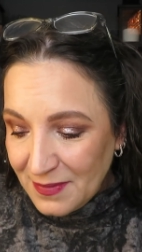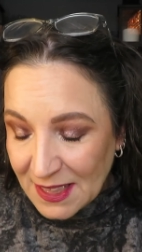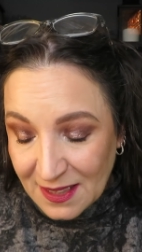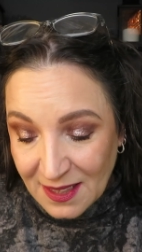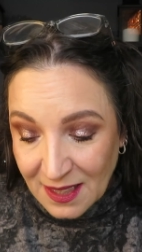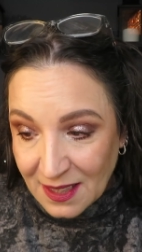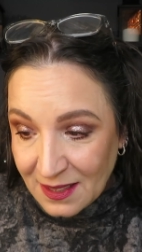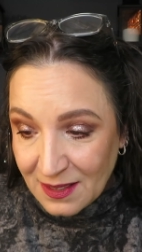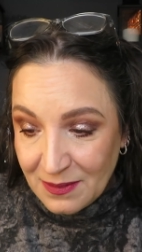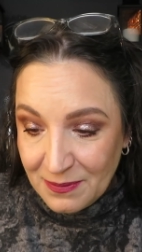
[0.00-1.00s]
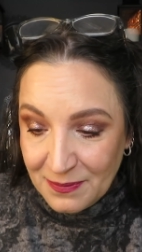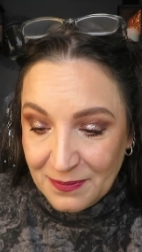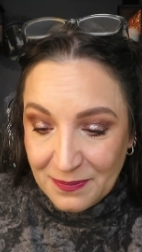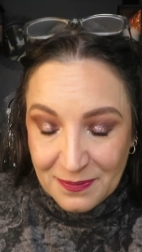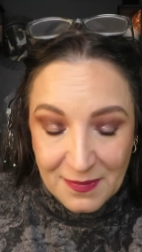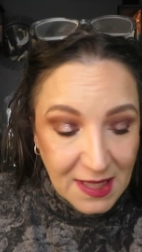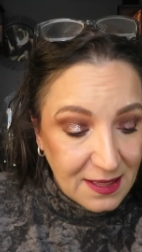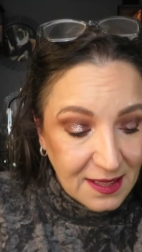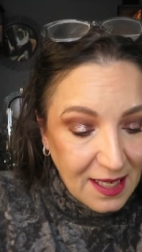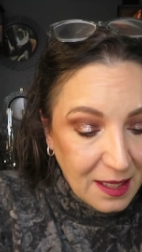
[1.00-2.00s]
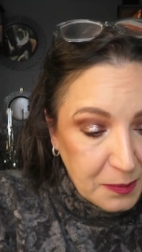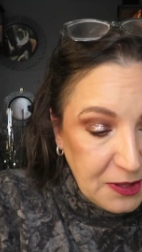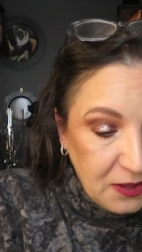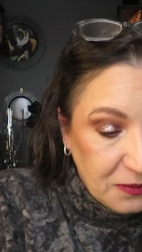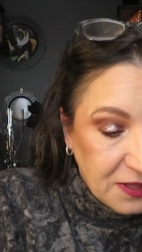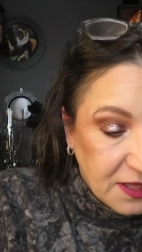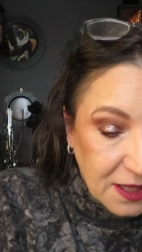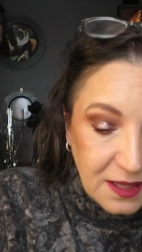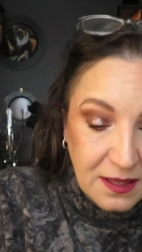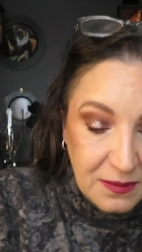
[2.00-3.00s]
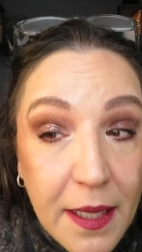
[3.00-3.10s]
It's a dud. It's an absolute dud.